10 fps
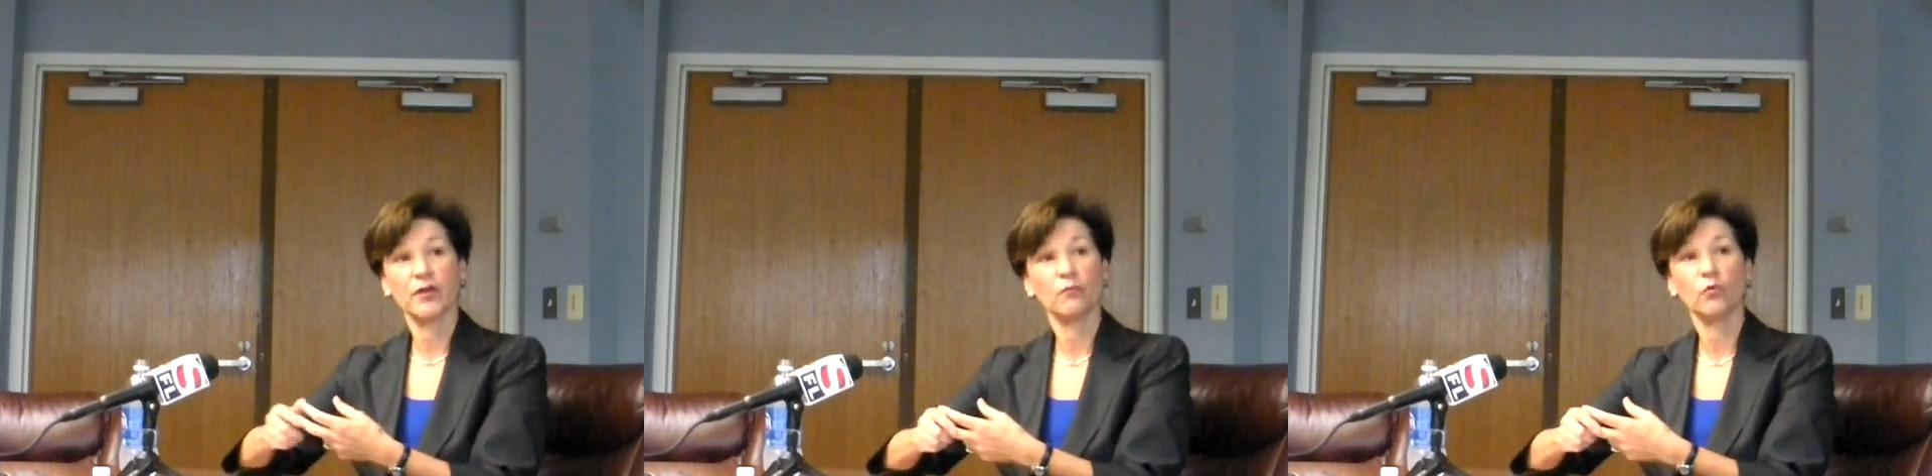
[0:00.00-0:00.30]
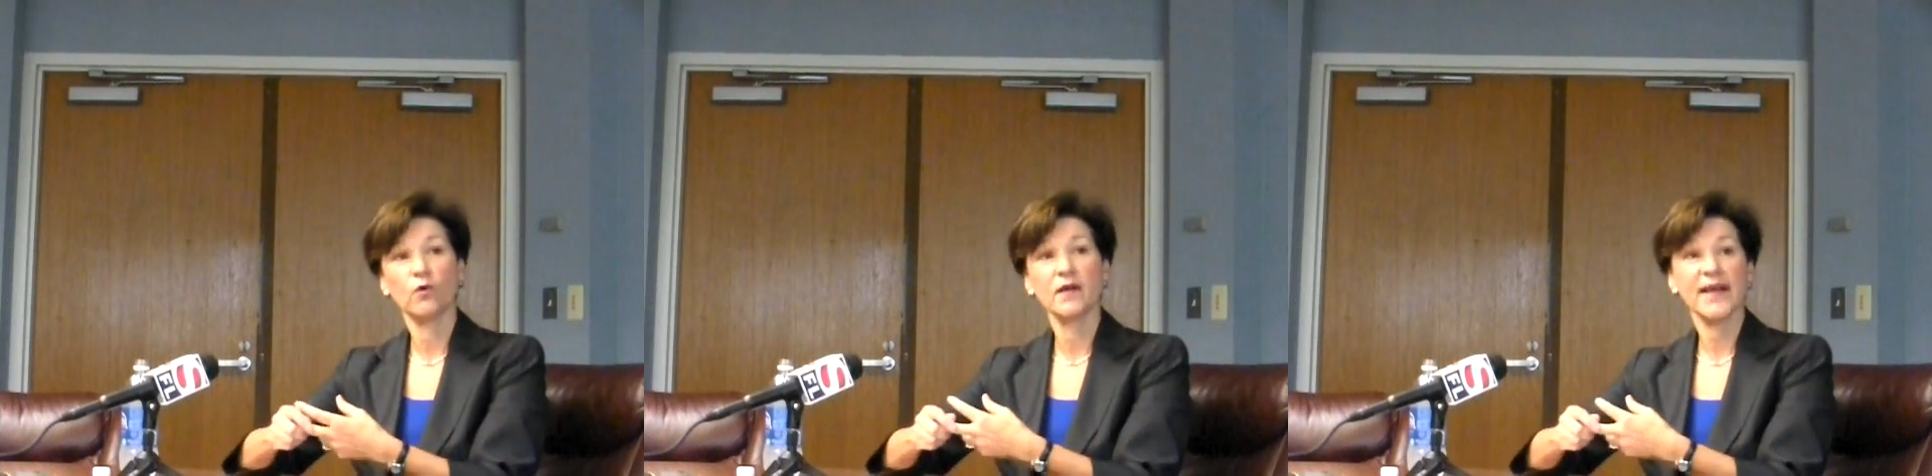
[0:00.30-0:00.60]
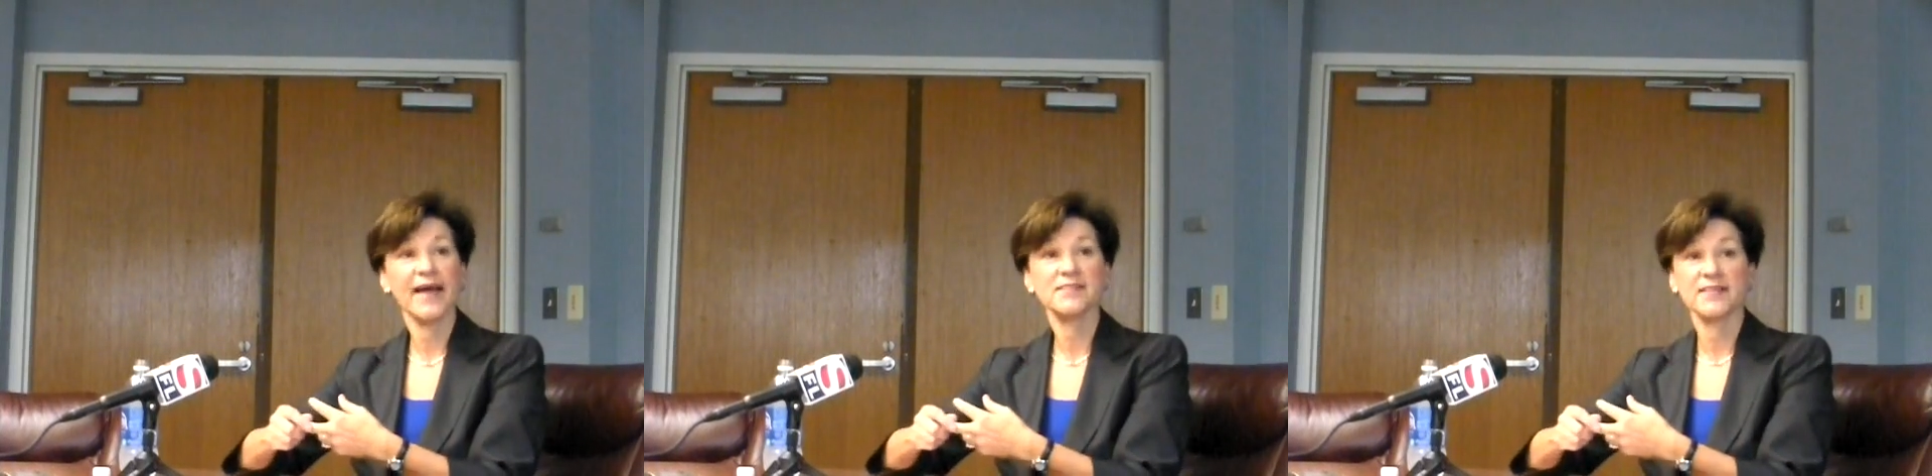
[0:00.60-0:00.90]
number one,
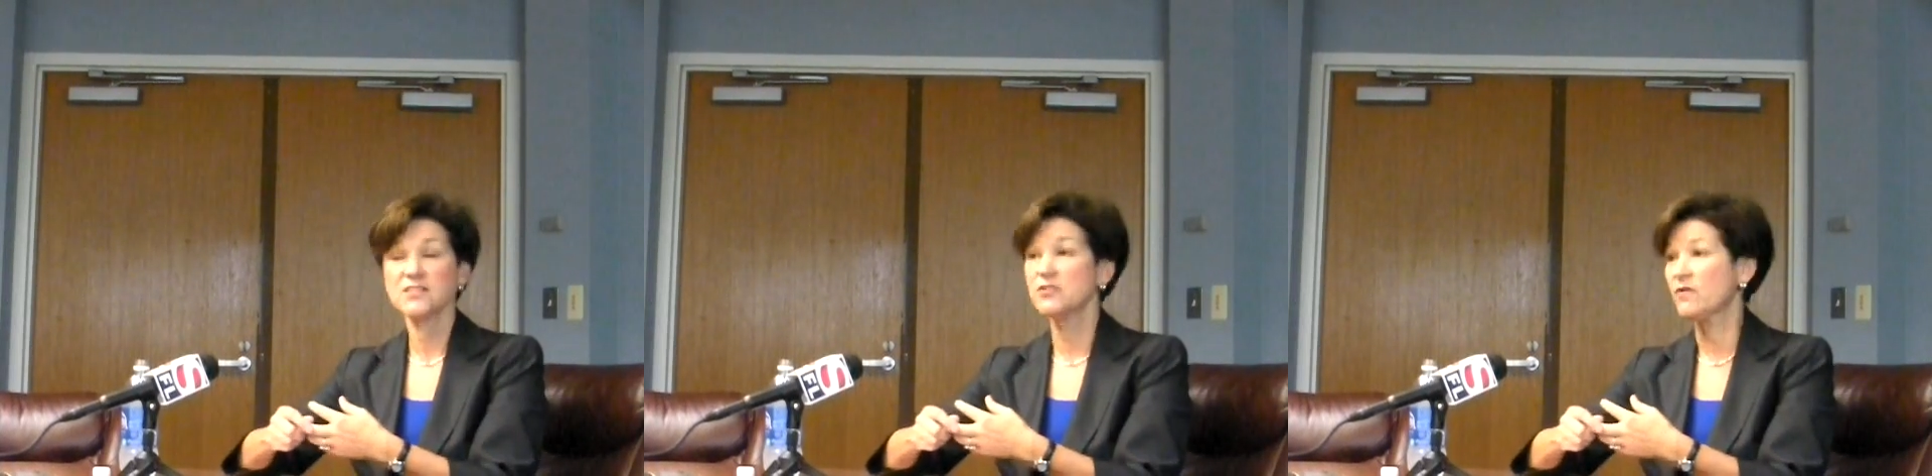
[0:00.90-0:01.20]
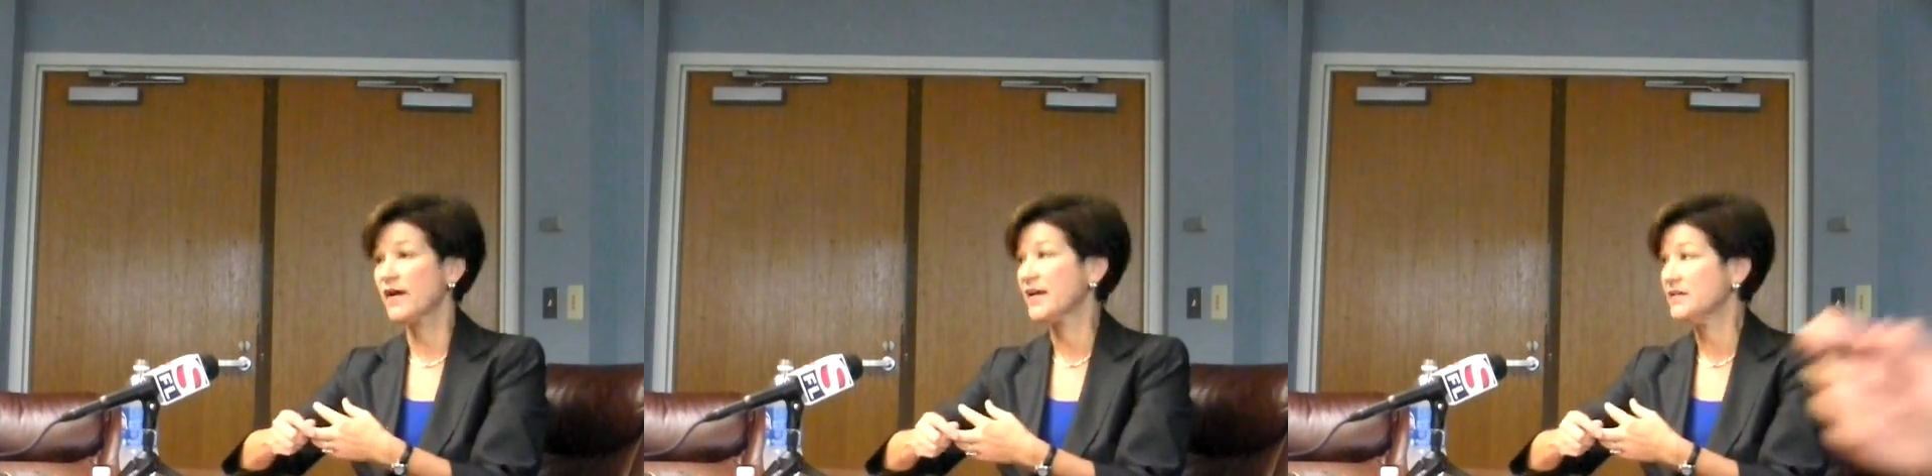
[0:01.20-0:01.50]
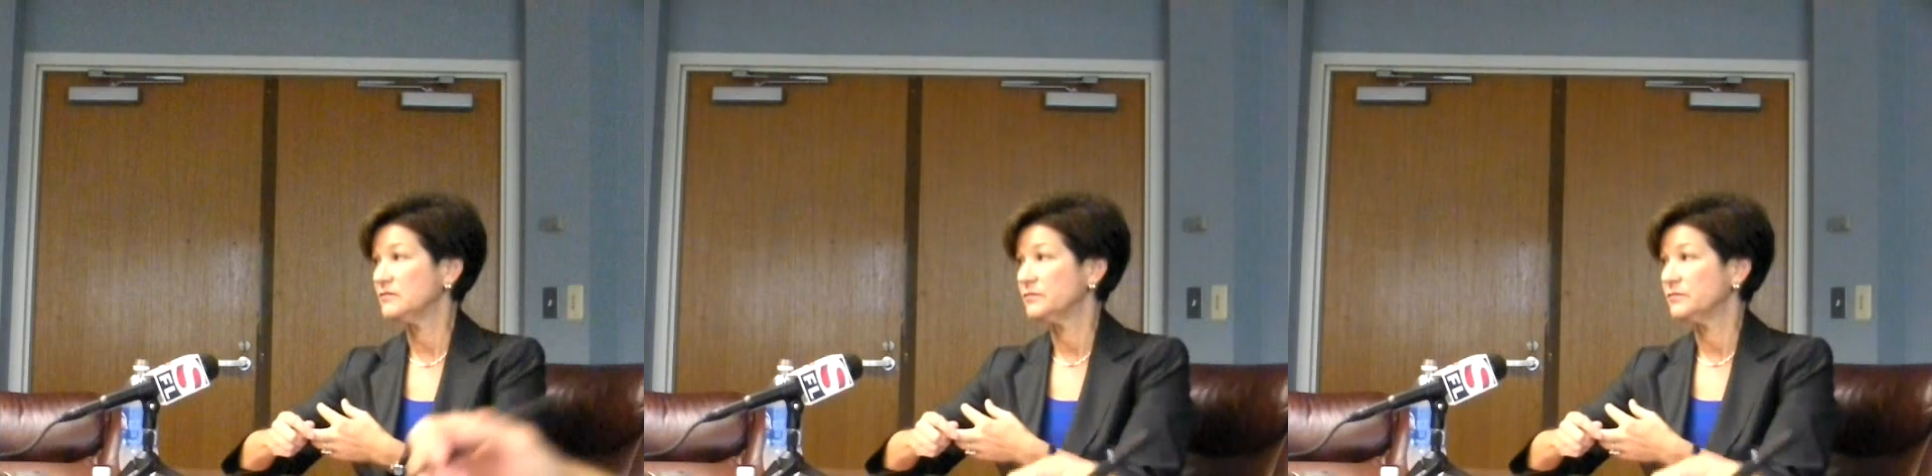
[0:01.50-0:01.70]
access to credit.